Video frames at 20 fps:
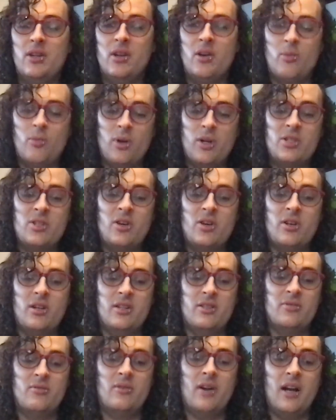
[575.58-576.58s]
what's on
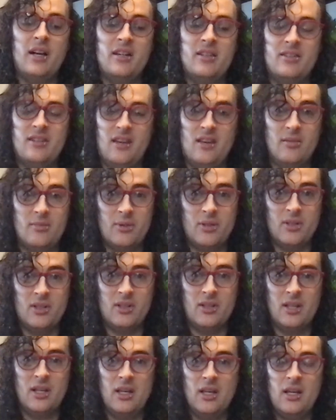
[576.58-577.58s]
his writing table,
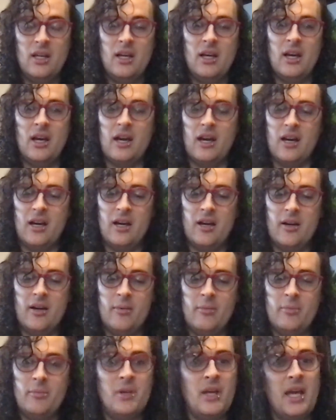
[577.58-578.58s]

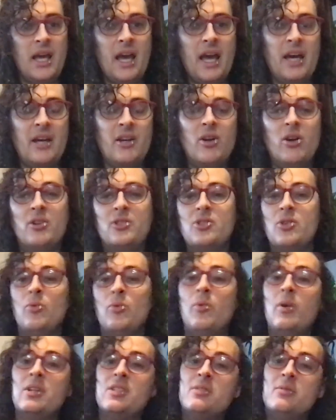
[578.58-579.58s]
and also
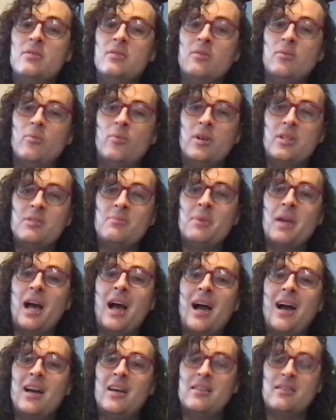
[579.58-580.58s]
what's
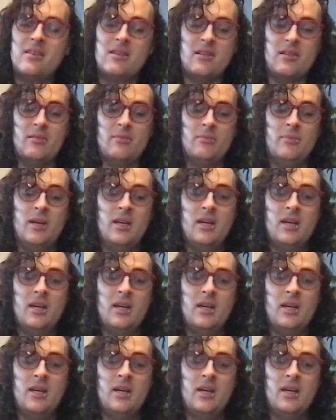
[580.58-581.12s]
behind him.